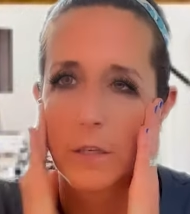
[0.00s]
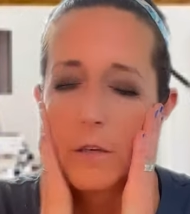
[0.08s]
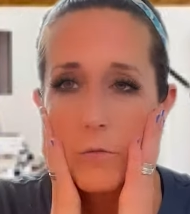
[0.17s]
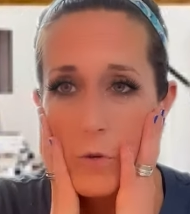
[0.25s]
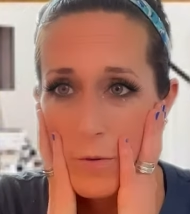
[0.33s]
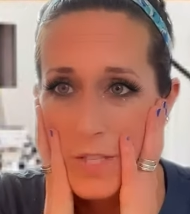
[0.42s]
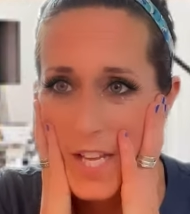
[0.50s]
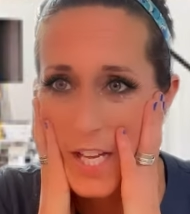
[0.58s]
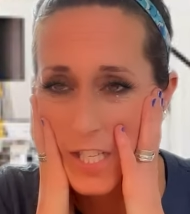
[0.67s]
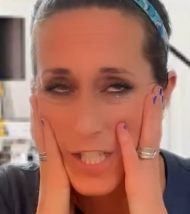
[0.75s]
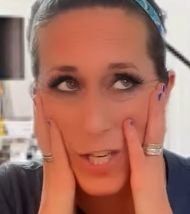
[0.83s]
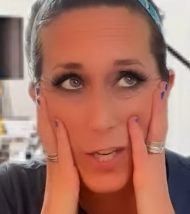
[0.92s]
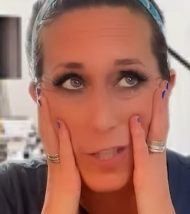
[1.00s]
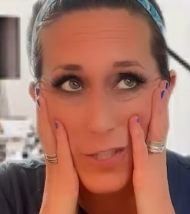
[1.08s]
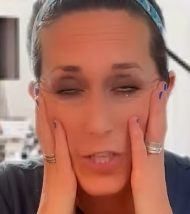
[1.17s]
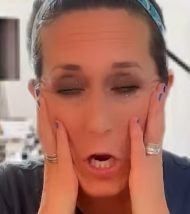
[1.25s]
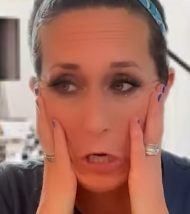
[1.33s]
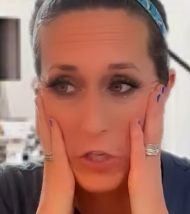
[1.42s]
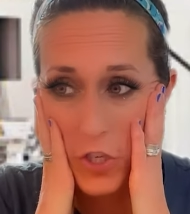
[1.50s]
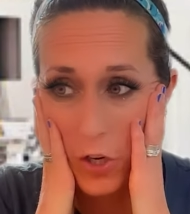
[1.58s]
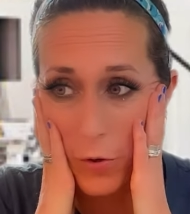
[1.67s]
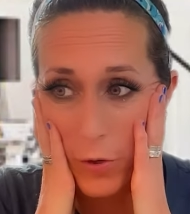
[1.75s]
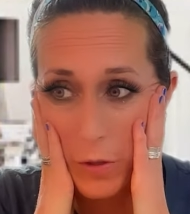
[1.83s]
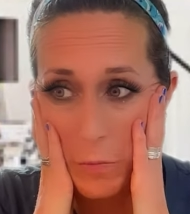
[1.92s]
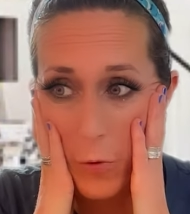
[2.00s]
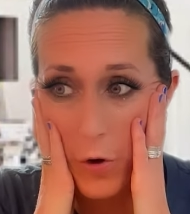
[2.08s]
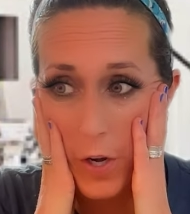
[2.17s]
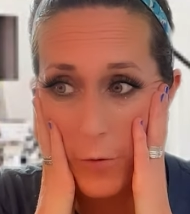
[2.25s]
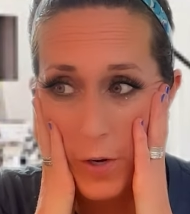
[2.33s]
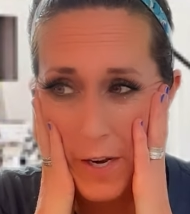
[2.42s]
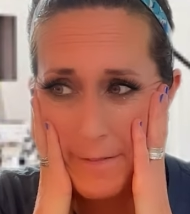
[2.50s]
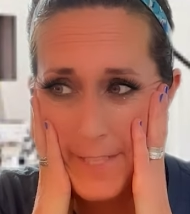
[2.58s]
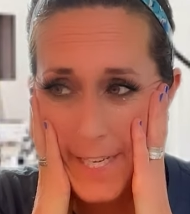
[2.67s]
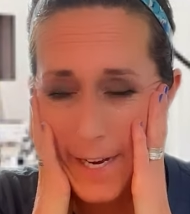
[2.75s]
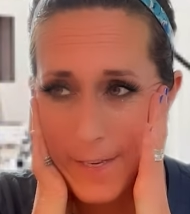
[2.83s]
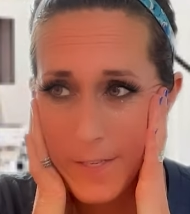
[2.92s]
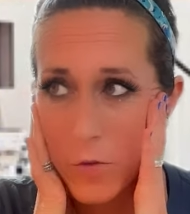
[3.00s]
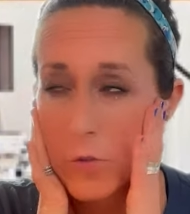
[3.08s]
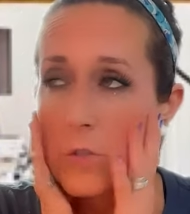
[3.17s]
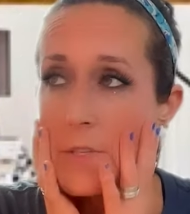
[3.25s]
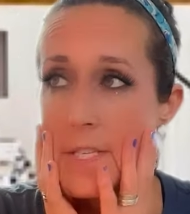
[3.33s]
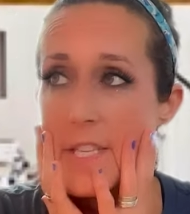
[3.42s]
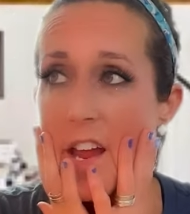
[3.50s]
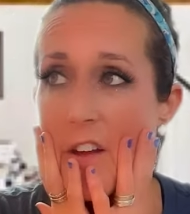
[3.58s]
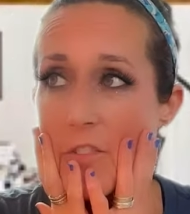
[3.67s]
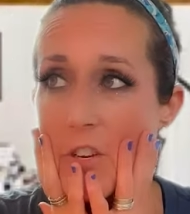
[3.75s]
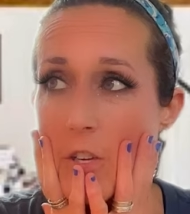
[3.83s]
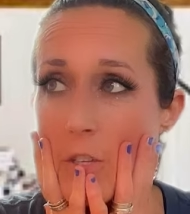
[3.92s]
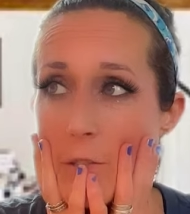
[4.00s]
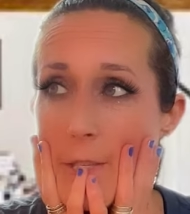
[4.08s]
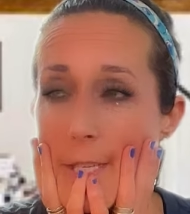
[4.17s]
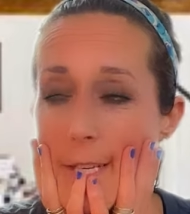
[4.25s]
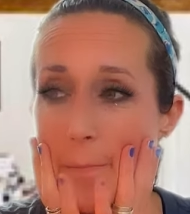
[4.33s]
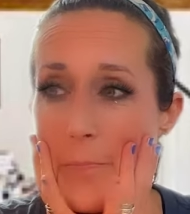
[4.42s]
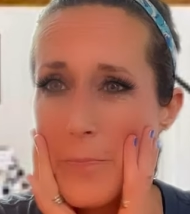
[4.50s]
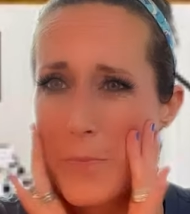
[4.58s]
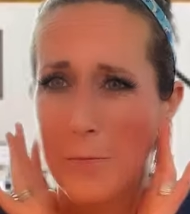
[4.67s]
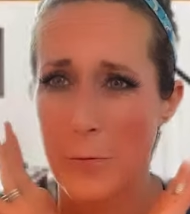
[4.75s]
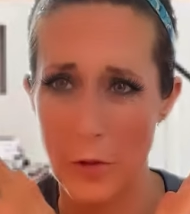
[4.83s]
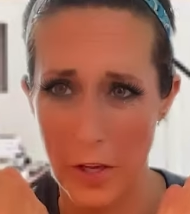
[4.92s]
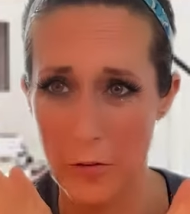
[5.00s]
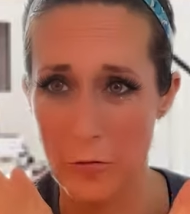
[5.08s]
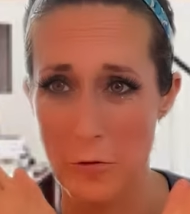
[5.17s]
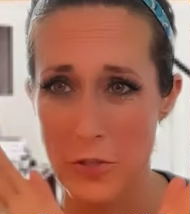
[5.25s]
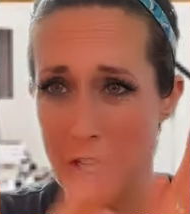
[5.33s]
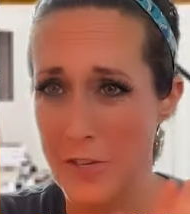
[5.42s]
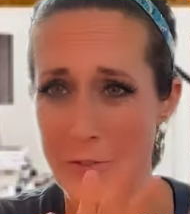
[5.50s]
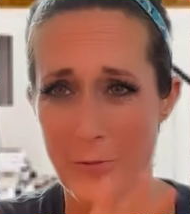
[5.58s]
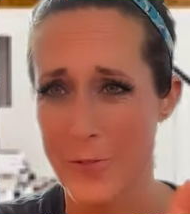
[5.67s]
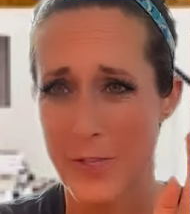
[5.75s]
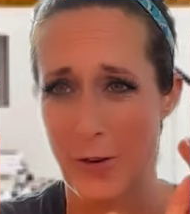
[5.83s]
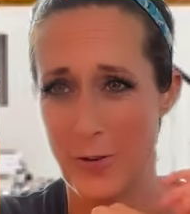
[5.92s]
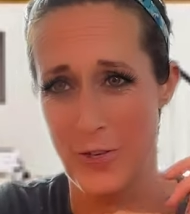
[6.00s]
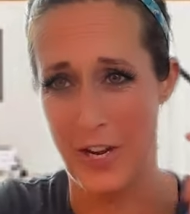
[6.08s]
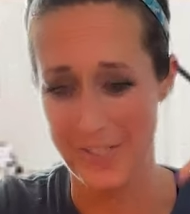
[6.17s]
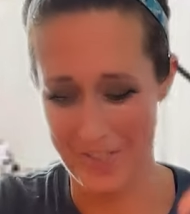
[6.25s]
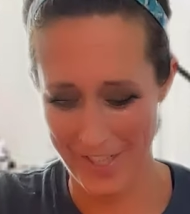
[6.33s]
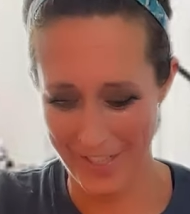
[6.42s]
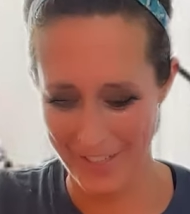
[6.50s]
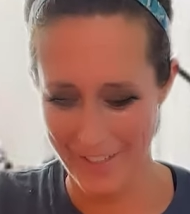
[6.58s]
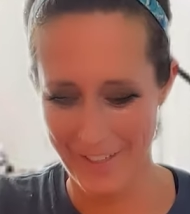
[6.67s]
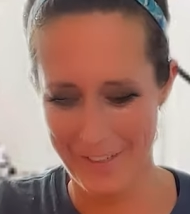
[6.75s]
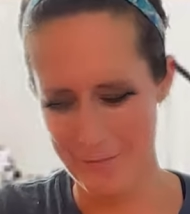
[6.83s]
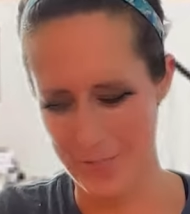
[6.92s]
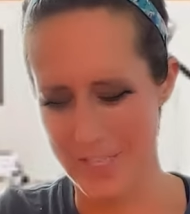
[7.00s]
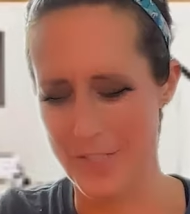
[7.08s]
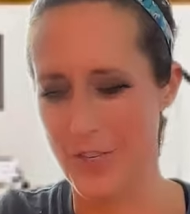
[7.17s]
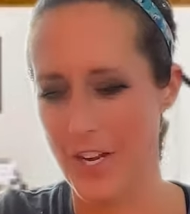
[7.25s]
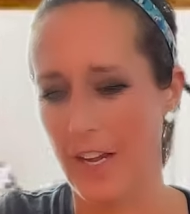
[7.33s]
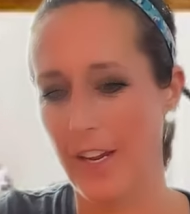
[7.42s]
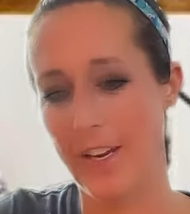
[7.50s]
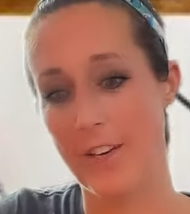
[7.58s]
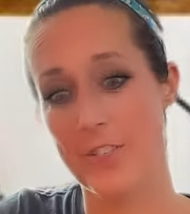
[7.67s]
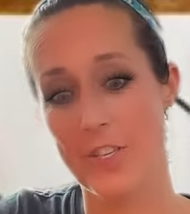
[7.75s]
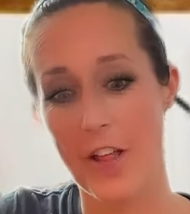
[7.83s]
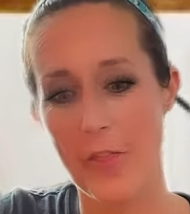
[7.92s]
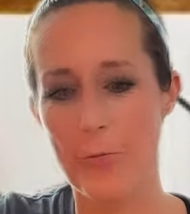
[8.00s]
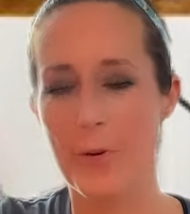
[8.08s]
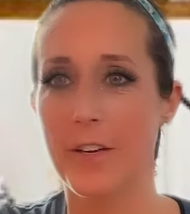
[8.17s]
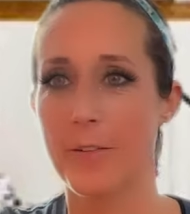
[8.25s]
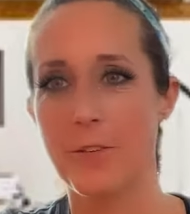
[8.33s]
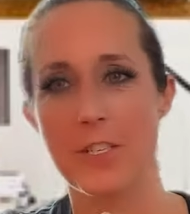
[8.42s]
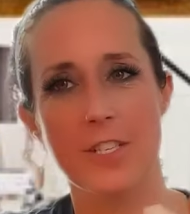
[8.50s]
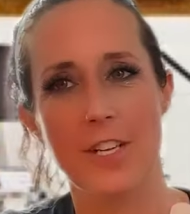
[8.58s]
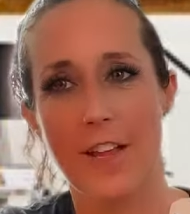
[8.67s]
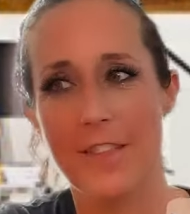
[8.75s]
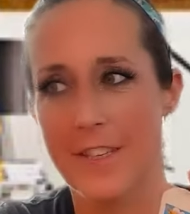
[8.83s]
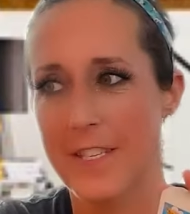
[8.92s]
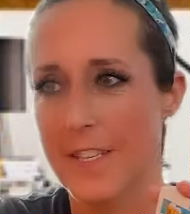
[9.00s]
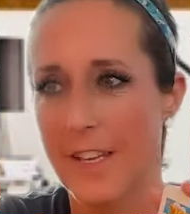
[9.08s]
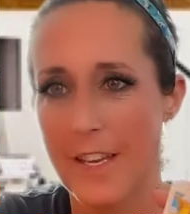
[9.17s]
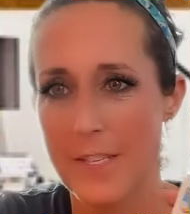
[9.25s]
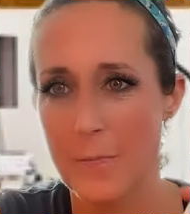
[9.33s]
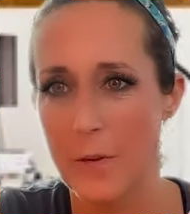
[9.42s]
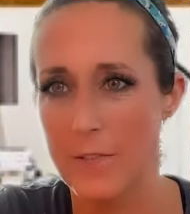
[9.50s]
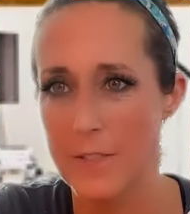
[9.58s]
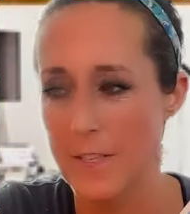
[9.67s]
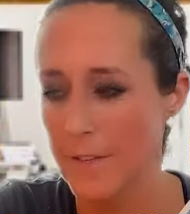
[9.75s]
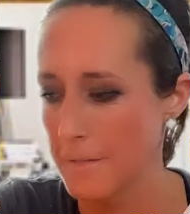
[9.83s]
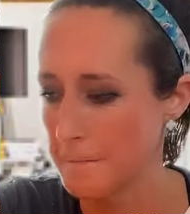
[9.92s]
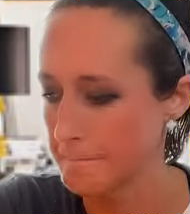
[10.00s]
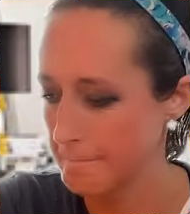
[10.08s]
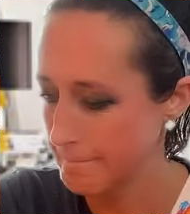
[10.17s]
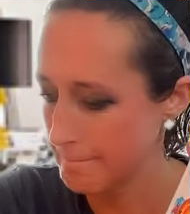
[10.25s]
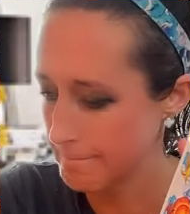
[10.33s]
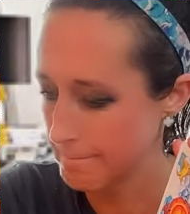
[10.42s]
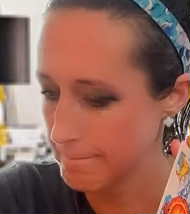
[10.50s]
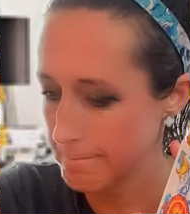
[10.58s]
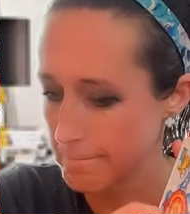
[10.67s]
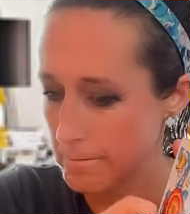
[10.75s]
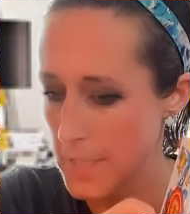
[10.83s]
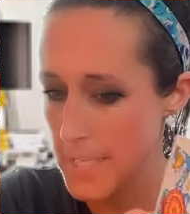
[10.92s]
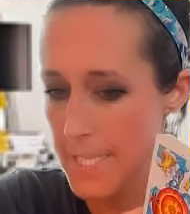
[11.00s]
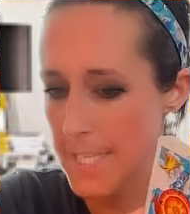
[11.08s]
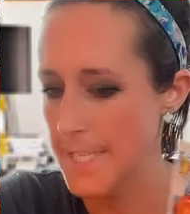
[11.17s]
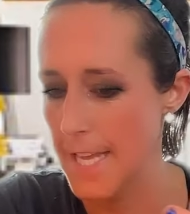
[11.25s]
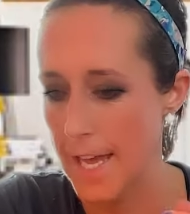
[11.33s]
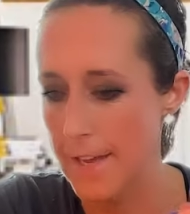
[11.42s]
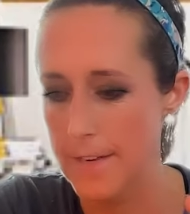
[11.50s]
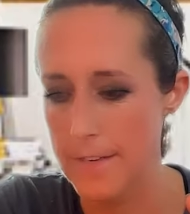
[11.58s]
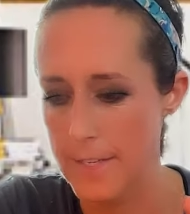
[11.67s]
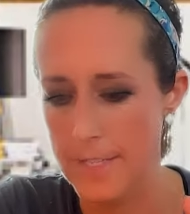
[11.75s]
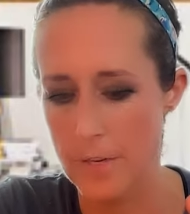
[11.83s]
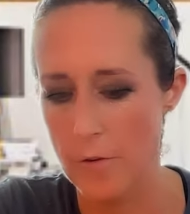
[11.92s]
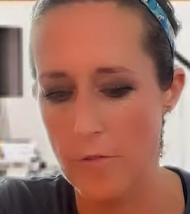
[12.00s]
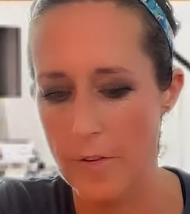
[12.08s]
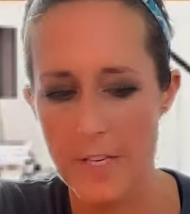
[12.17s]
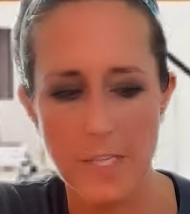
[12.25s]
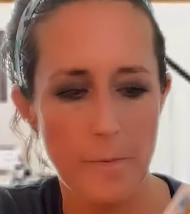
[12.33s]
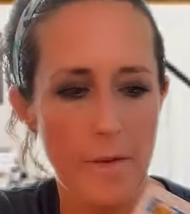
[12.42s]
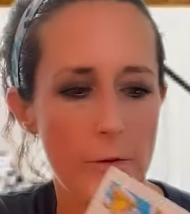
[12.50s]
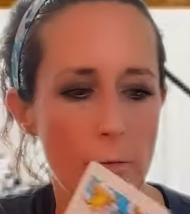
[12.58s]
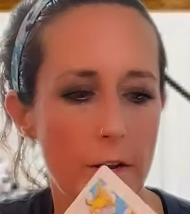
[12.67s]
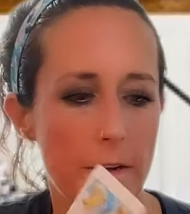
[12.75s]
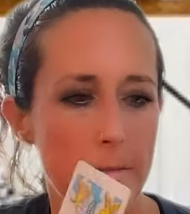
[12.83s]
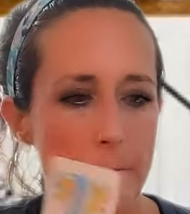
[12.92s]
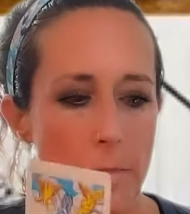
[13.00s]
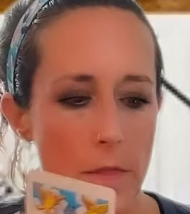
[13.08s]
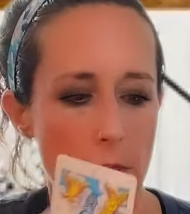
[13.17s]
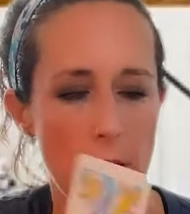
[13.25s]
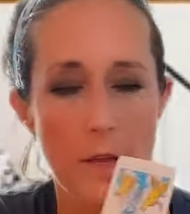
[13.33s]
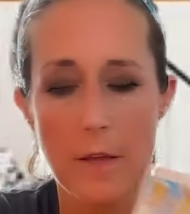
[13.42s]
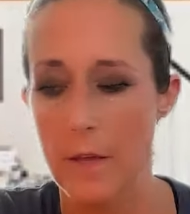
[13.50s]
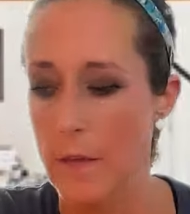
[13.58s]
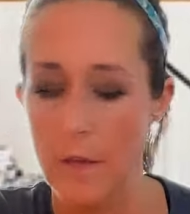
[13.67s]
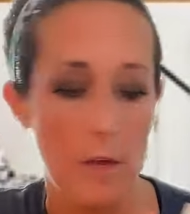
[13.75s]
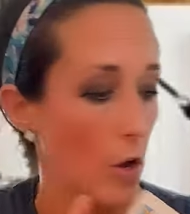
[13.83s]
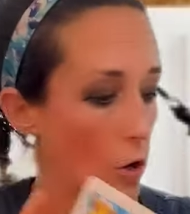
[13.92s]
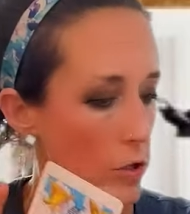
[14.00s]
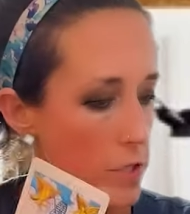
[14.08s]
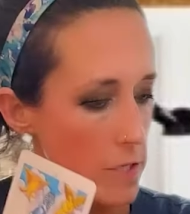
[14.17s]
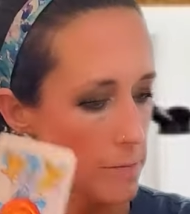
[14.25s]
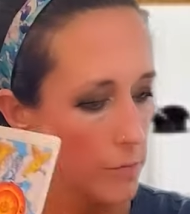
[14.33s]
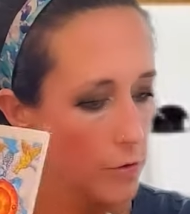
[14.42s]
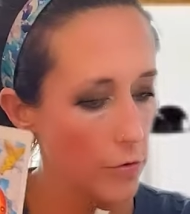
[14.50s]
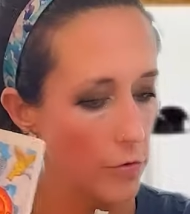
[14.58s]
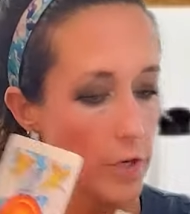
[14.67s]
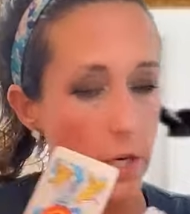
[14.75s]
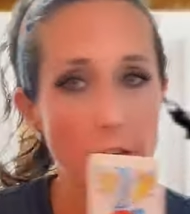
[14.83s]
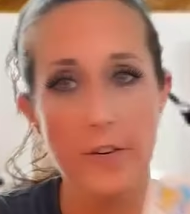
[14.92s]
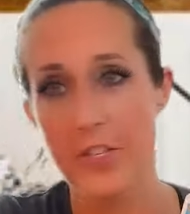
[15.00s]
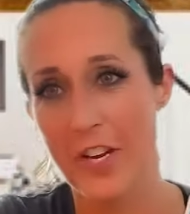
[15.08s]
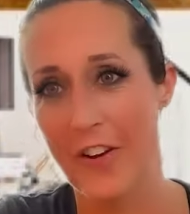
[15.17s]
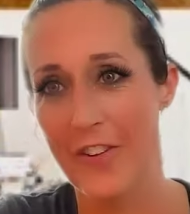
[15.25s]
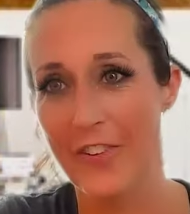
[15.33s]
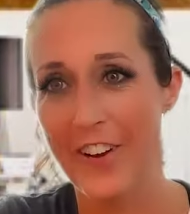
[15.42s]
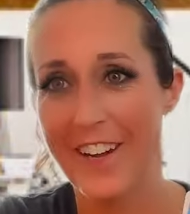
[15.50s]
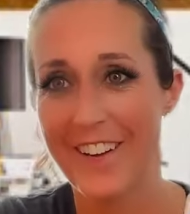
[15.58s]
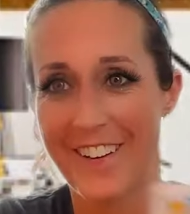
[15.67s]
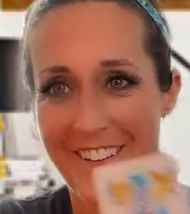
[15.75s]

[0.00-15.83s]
what was that talk show in the morning? When I was in high school, it was in the afternoons. People would like throw chairs. It was so trashy. It was entertaining. Here's another wheel. We just got this in the last poll too. This is the end. It's over. They spun the wheel. Who's the moon? Here's Karen Read.